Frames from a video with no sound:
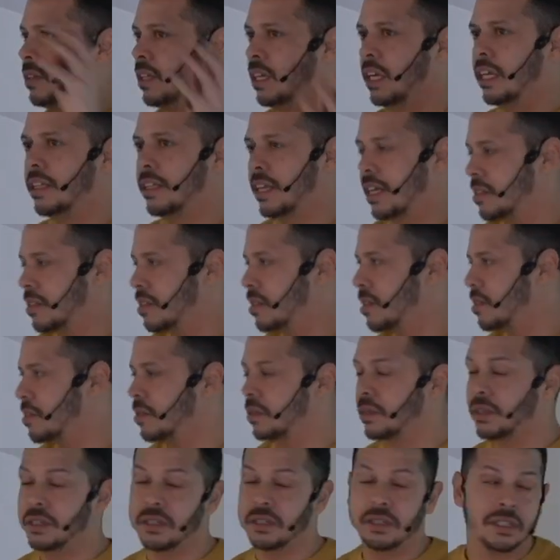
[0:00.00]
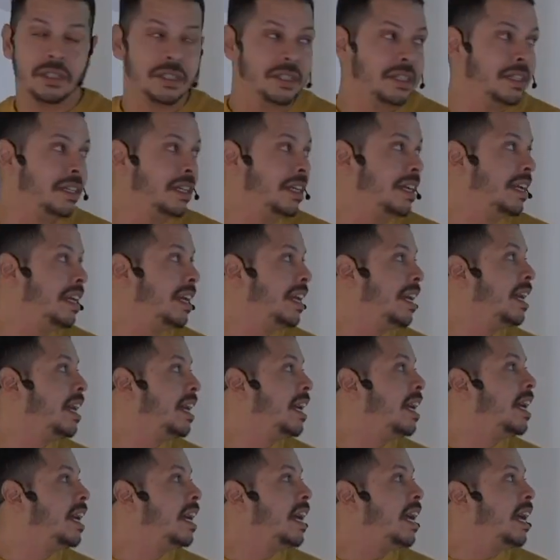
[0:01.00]
that's the source.
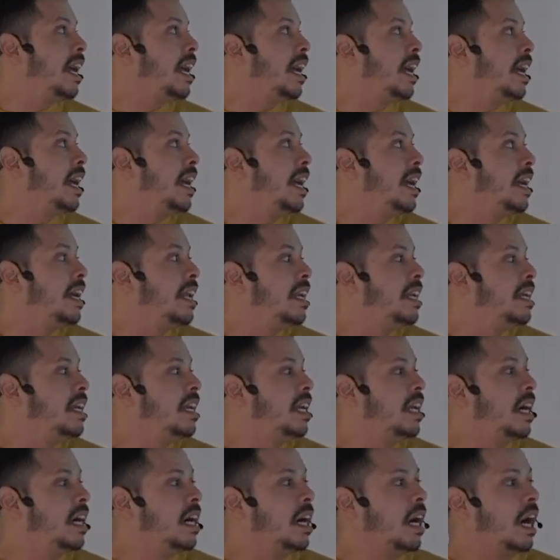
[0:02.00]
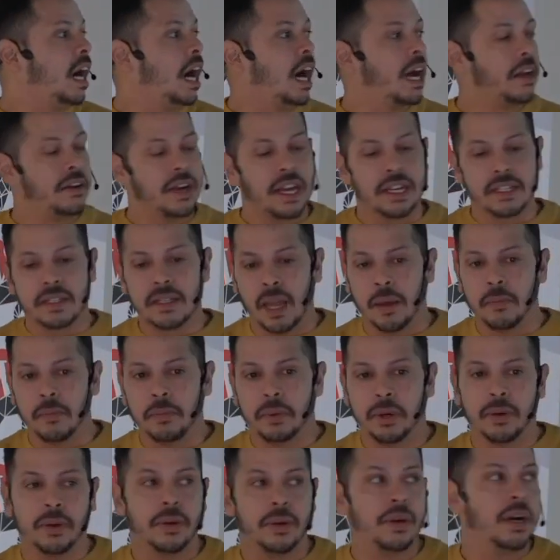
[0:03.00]
And an
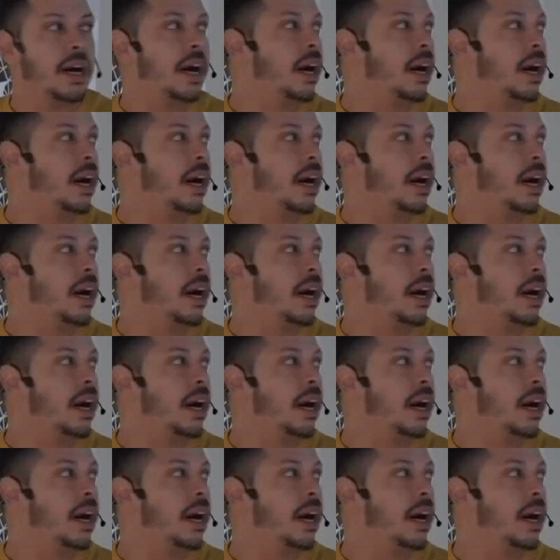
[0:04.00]
example,